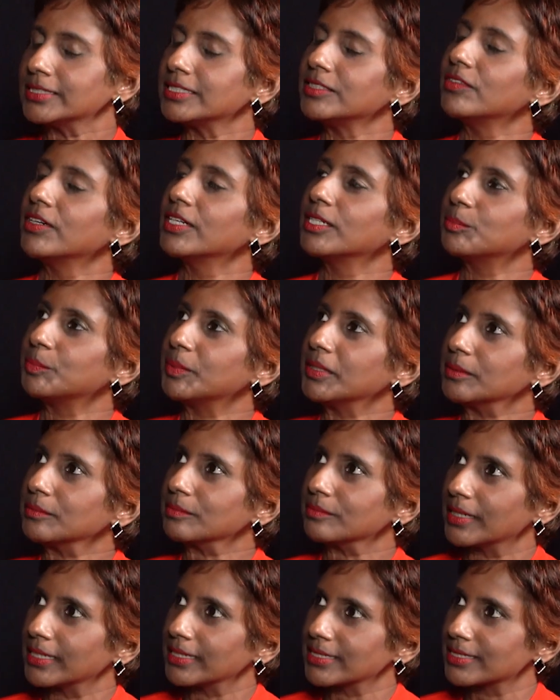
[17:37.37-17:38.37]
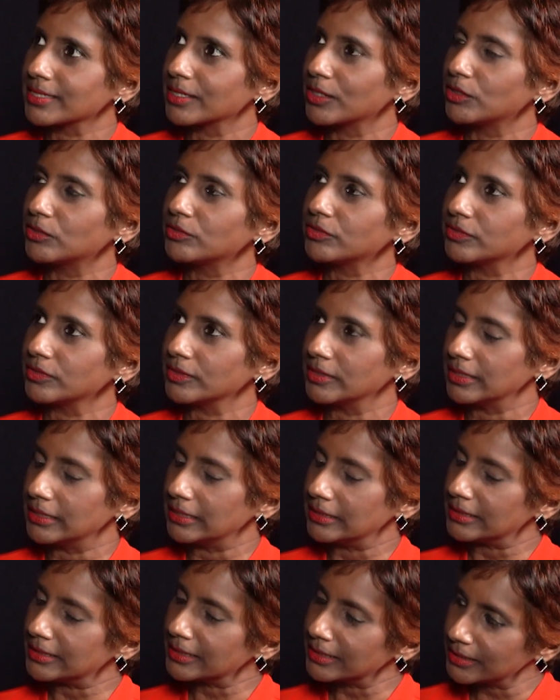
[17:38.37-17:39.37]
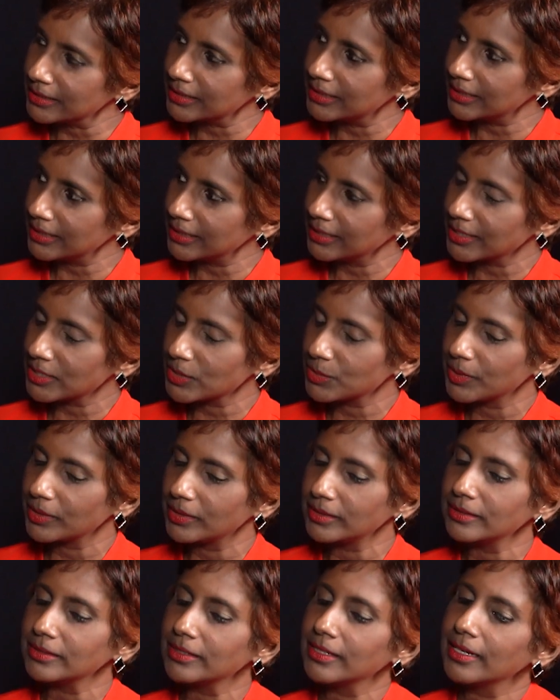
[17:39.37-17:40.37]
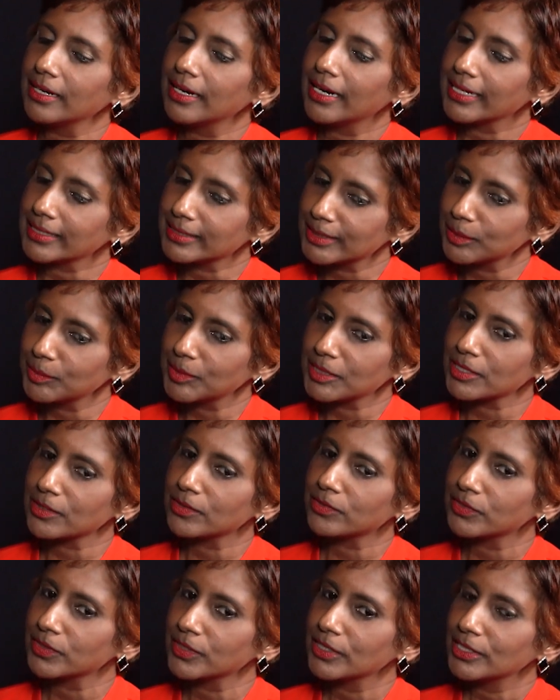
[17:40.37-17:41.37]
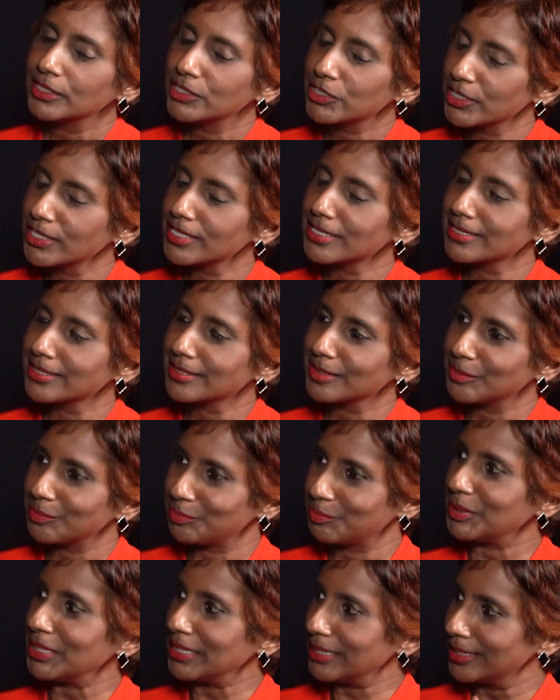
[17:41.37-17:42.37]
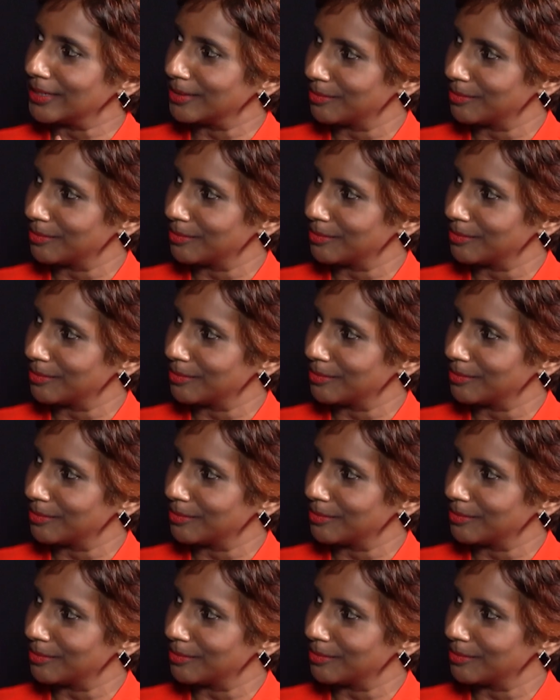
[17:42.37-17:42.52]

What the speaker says: developing myself internally as well, I tell myself, just be